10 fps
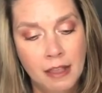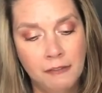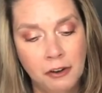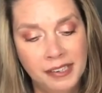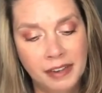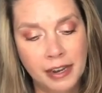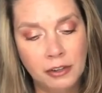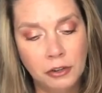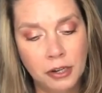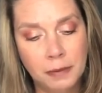First, I
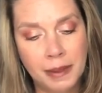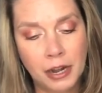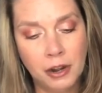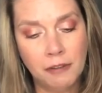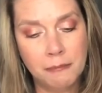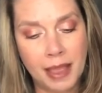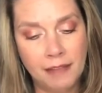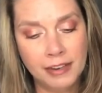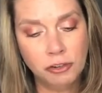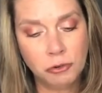included a pair of
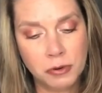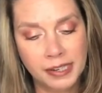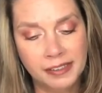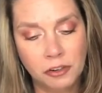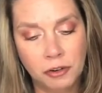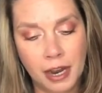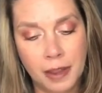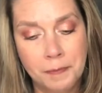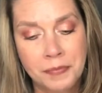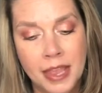Mavi shorts to try.
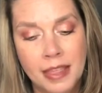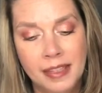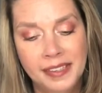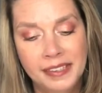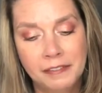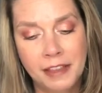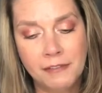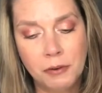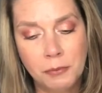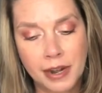This is a
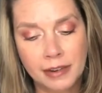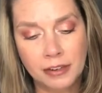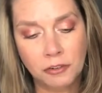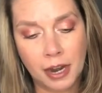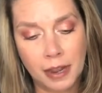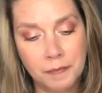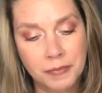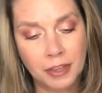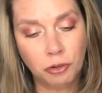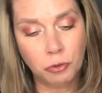favorite brand to try.
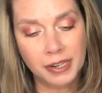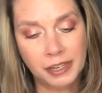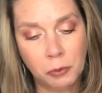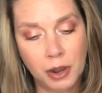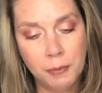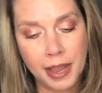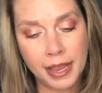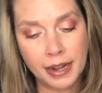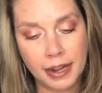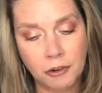The shorts are well
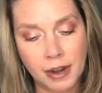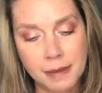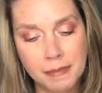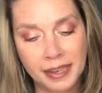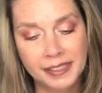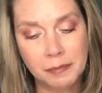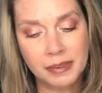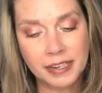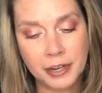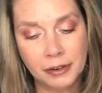made and a great mix of
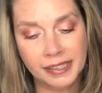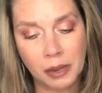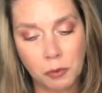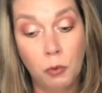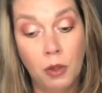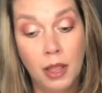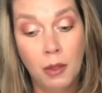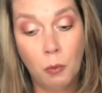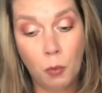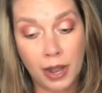materials that will
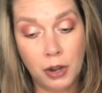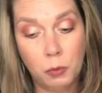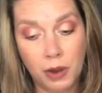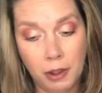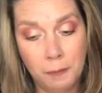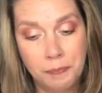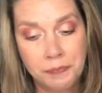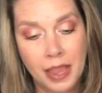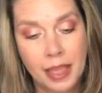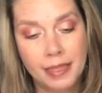wear well.
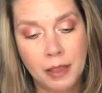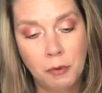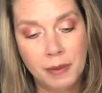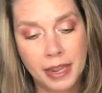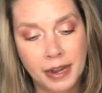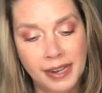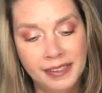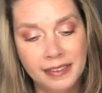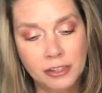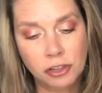They will be a nice
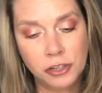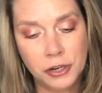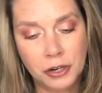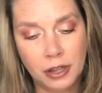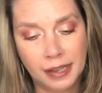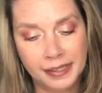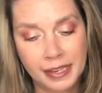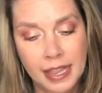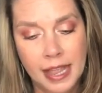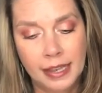addition to your closet.
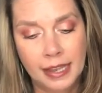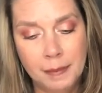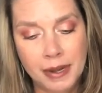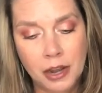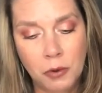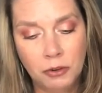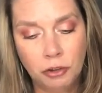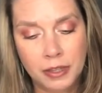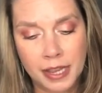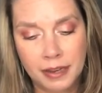Let me know what
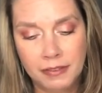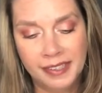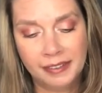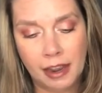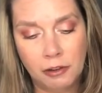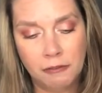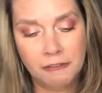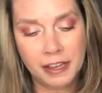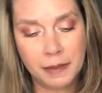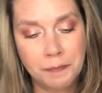you think of the style and
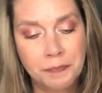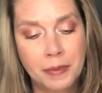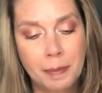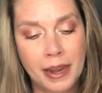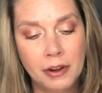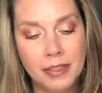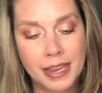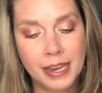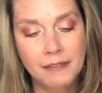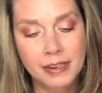fit. Pair the
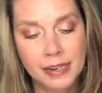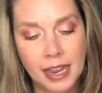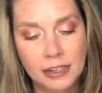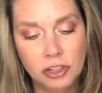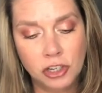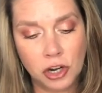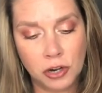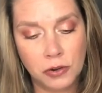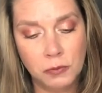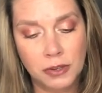Eventide
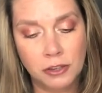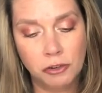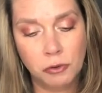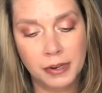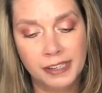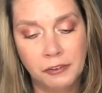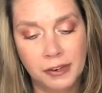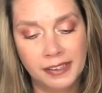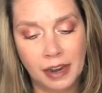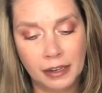shirt with the shorts for a
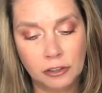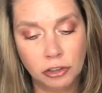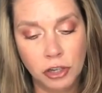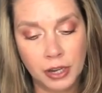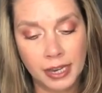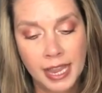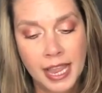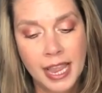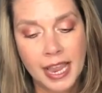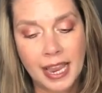stylish look.
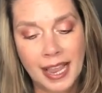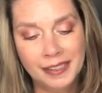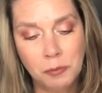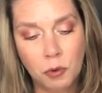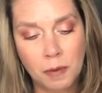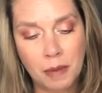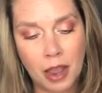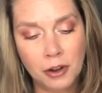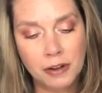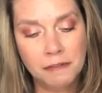It has a more
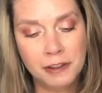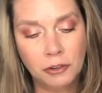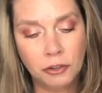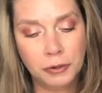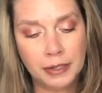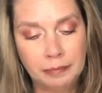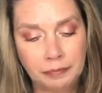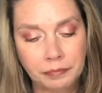modern feel to it.